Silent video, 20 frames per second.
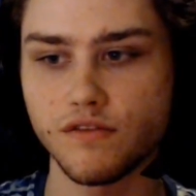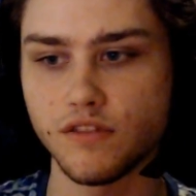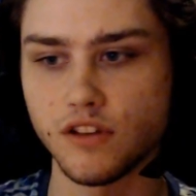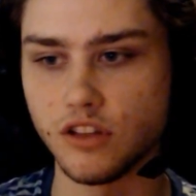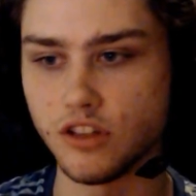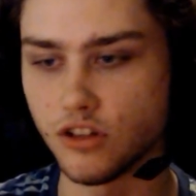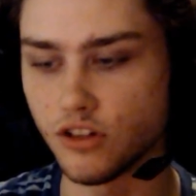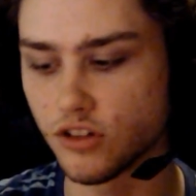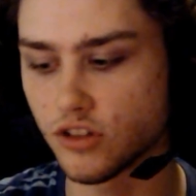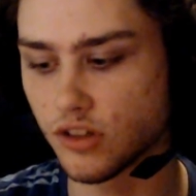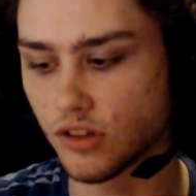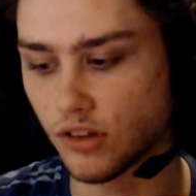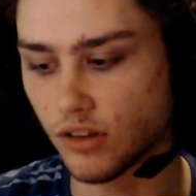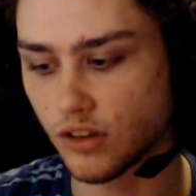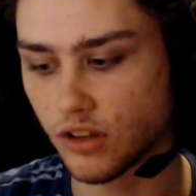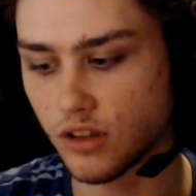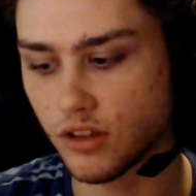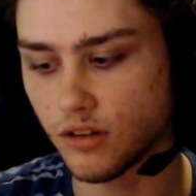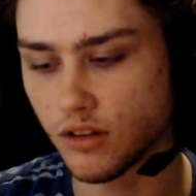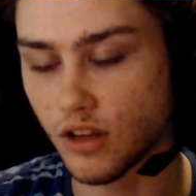you're just
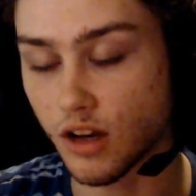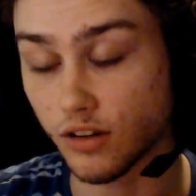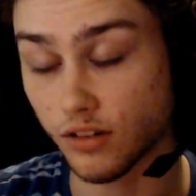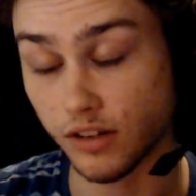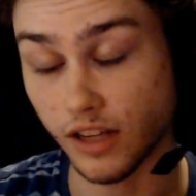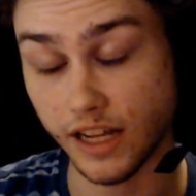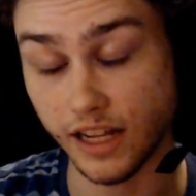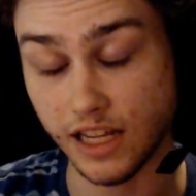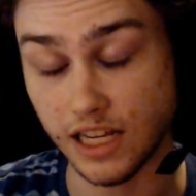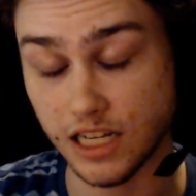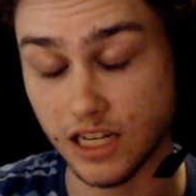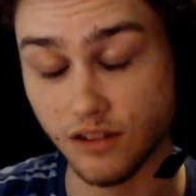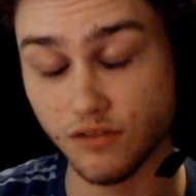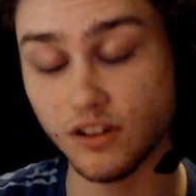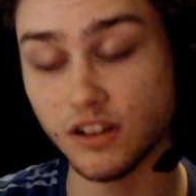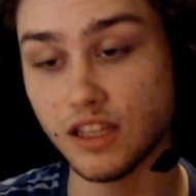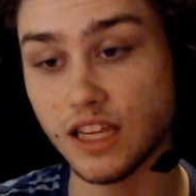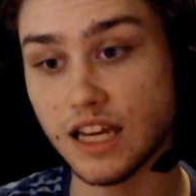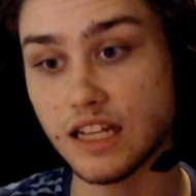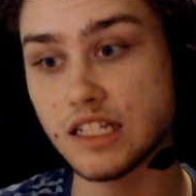slightly
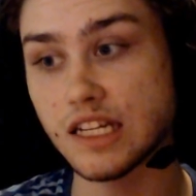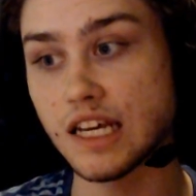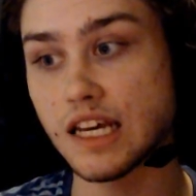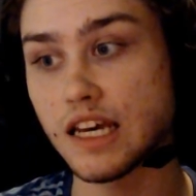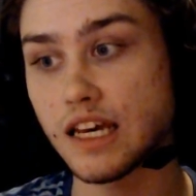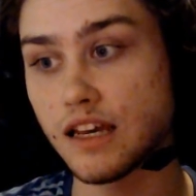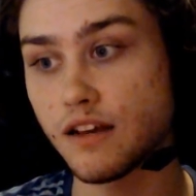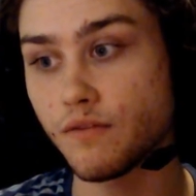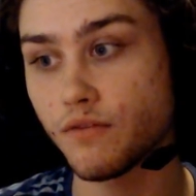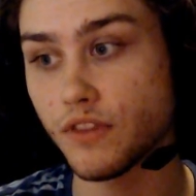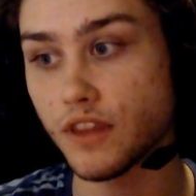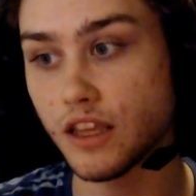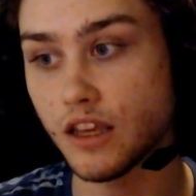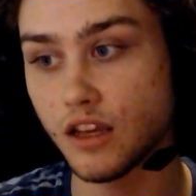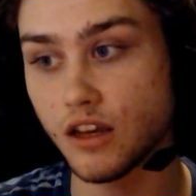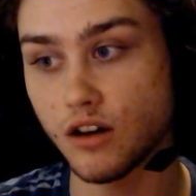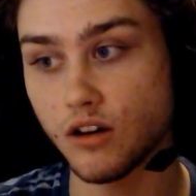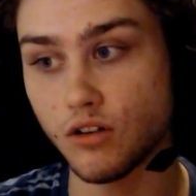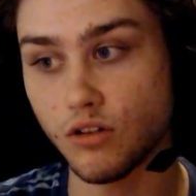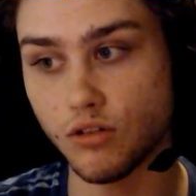different that day,
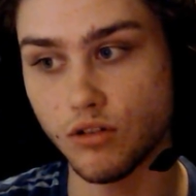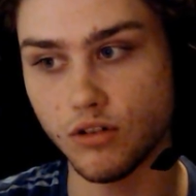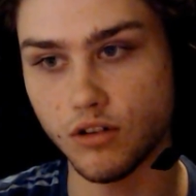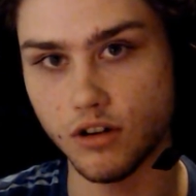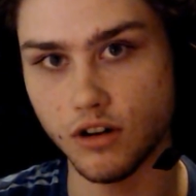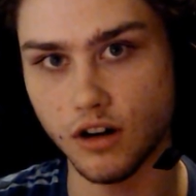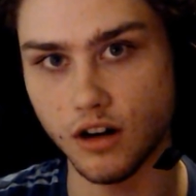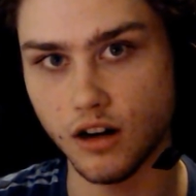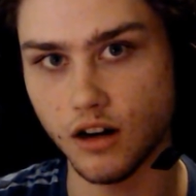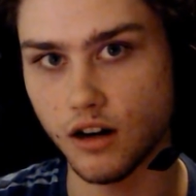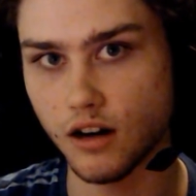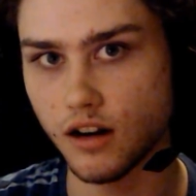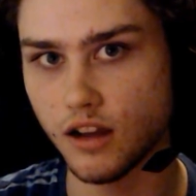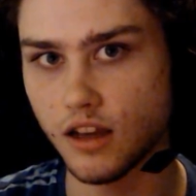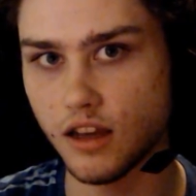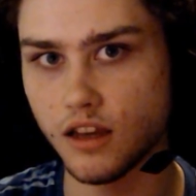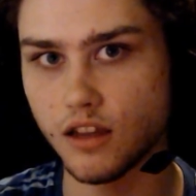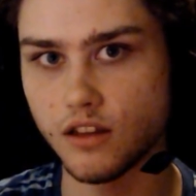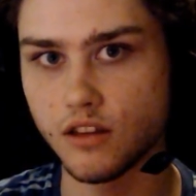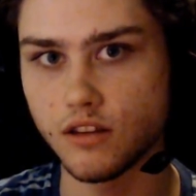or
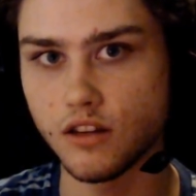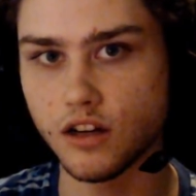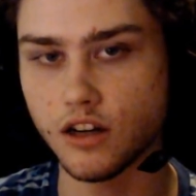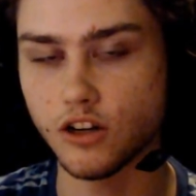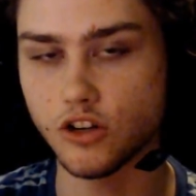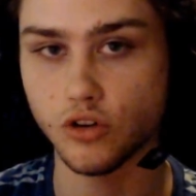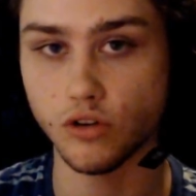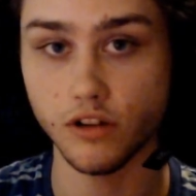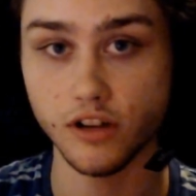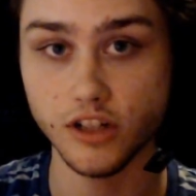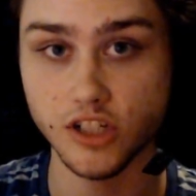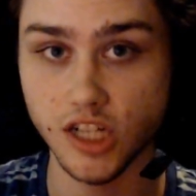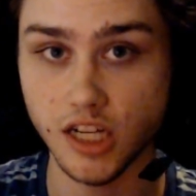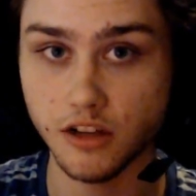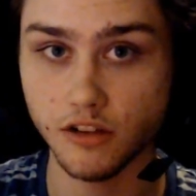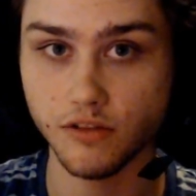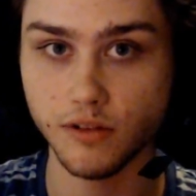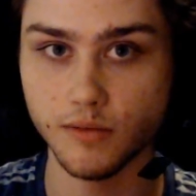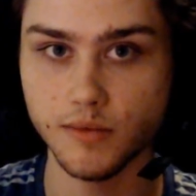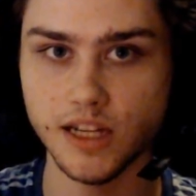the controller
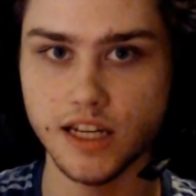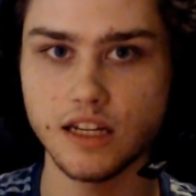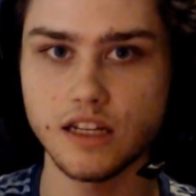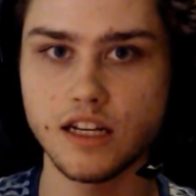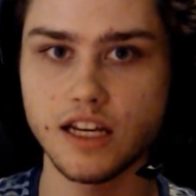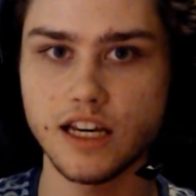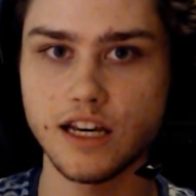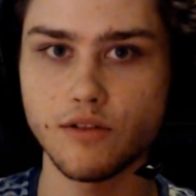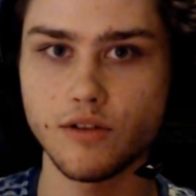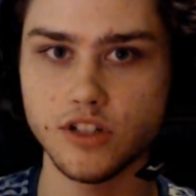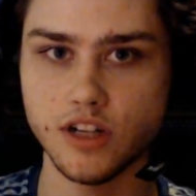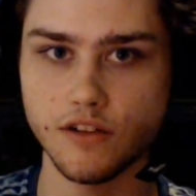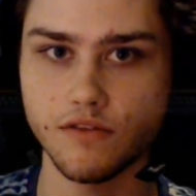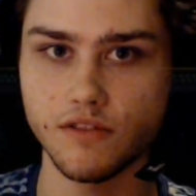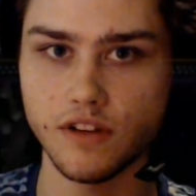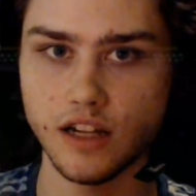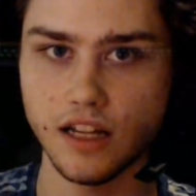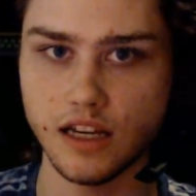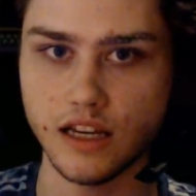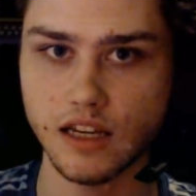changes from day to day, which I
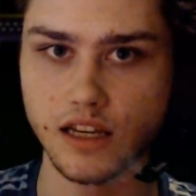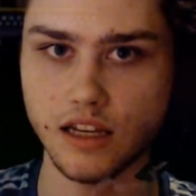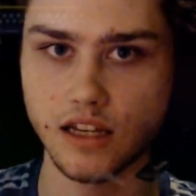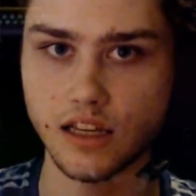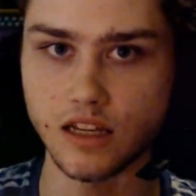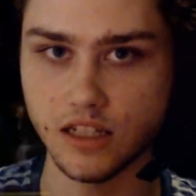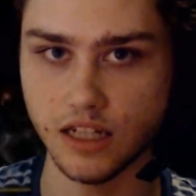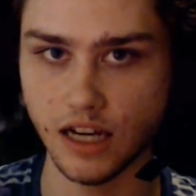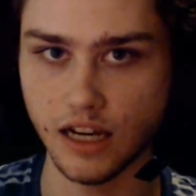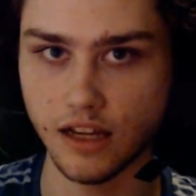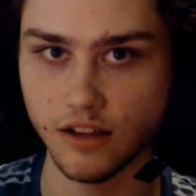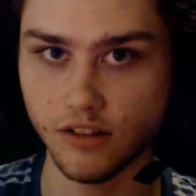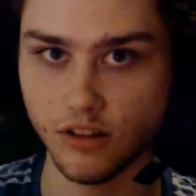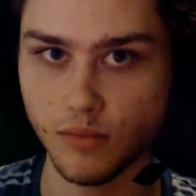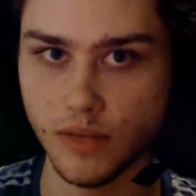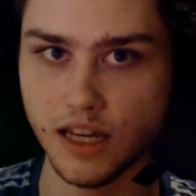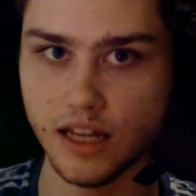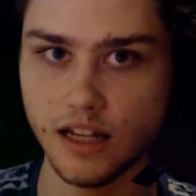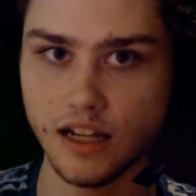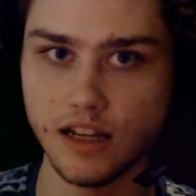feel like it does in
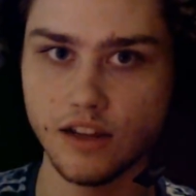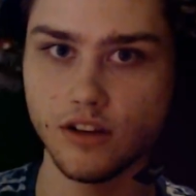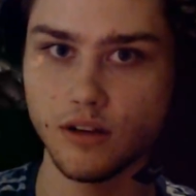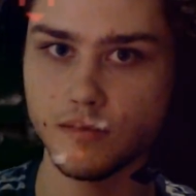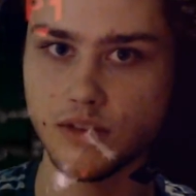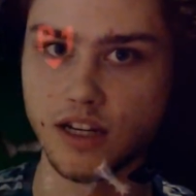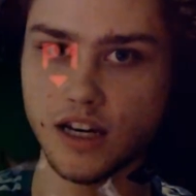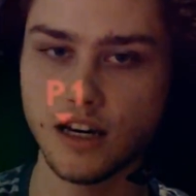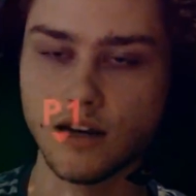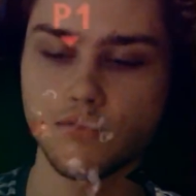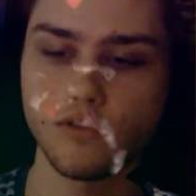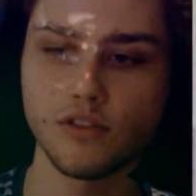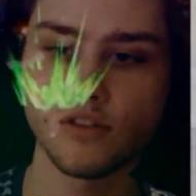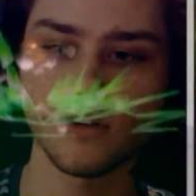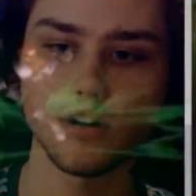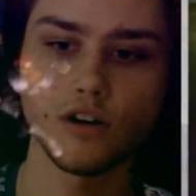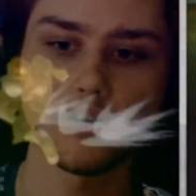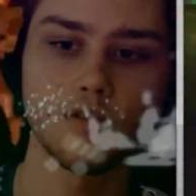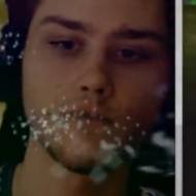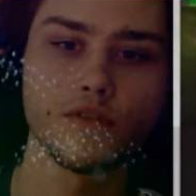melee sometimes.
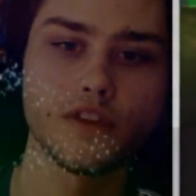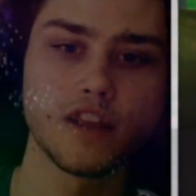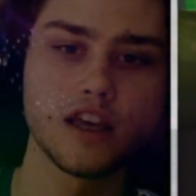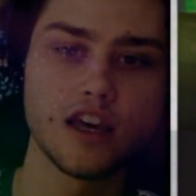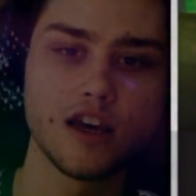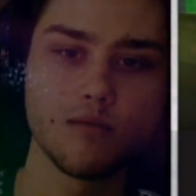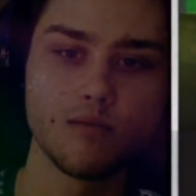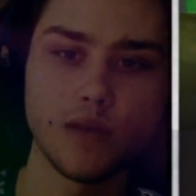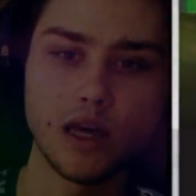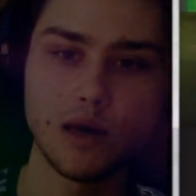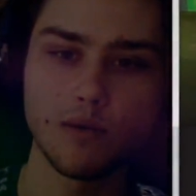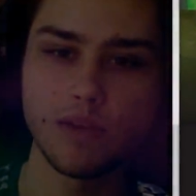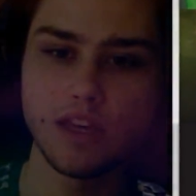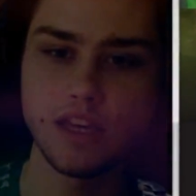So maybe it